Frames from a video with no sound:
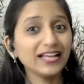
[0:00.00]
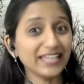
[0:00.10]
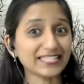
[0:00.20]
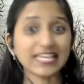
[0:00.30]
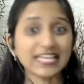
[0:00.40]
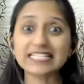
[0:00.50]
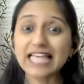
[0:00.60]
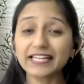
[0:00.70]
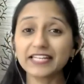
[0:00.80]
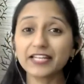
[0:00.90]
Yes,
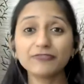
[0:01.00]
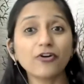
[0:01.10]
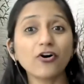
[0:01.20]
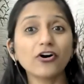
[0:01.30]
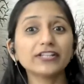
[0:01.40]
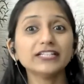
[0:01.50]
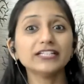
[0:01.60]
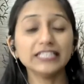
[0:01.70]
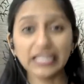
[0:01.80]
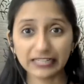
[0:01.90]
excited for
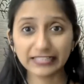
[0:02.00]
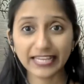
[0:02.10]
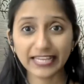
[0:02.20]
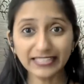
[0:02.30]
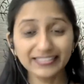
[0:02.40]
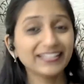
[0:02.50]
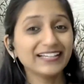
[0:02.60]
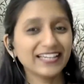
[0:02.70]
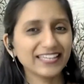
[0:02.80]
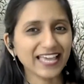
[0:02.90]
learning.
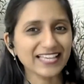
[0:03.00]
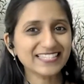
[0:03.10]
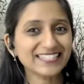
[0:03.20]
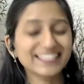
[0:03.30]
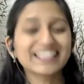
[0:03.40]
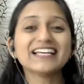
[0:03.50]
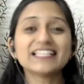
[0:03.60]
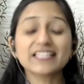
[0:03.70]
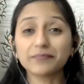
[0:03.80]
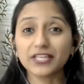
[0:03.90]
Yes,
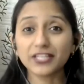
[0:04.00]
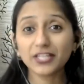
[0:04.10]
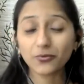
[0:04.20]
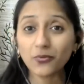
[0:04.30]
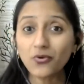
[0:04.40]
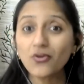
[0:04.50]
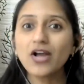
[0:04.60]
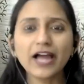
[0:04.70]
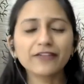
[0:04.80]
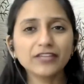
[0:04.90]
something new.
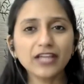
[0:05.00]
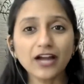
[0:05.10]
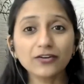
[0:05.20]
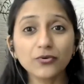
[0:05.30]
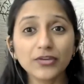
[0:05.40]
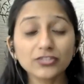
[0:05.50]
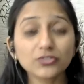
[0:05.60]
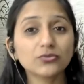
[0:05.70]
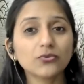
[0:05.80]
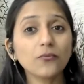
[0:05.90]
And we are going
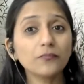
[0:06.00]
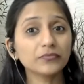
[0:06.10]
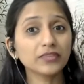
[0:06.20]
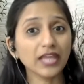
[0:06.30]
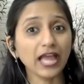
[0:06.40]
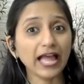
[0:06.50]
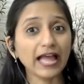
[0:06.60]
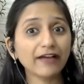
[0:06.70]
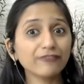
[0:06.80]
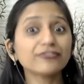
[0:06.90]
to
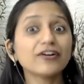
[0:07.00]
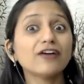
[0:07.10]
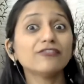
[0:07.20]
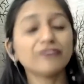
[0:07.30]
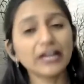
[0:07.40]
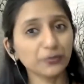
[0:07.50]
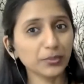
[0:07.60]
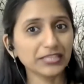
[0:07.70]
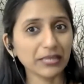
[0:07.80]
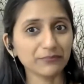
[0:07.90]
have fun
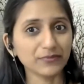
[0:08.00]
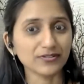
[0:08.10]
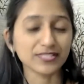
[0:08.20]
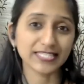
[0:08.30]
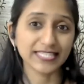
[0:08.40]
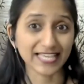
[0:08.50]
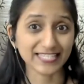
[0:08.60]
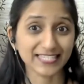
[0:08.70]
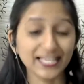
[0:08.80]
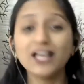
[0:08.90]
with numbers.
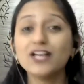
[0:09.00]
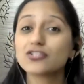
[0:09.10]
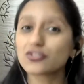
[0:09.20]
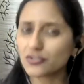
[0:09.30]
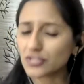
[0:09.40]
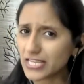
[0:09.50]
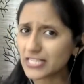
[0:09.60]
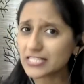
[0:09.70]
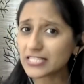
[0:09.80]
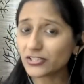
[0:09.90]
Yes. So
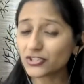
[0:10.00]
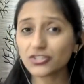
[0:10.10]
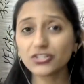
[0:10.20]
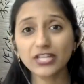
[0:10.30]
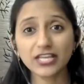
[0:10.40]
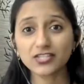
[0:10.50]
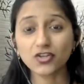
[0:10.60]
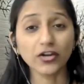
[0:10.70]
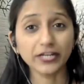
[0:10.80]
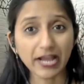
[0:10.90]
today's session is
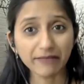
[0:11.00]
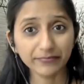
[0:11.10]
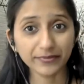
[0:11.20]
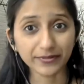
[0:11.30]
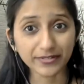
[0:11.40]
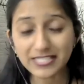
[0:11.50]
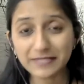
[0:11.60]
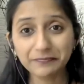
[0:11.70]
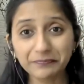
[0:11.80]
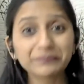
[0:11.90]
on
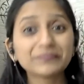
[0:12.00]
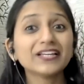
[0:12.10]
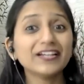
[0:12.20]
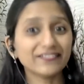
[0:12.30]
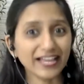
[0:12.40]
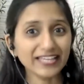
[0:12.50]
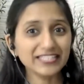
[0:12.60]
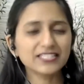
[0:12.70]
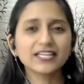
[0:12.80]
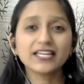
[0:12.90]
numbers,
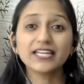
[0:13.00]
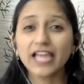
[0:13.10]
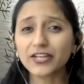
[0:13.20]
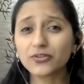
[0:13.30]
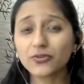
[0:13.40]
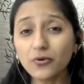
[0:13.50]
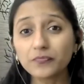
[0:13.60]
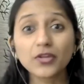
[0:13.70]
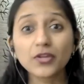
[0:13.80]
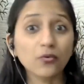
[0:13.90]
right? And you know,
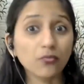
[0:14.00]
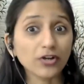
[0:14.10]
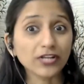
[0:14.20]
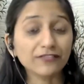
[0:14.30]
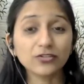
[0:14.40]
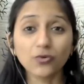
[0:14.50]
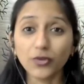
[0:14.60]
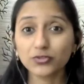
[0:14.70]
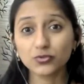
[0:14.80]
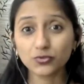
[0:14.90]
what are we
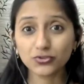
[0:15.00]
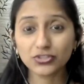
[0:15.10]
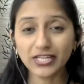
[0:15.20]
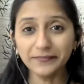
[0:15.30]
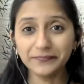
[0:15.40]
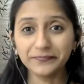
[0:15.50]
going to do today?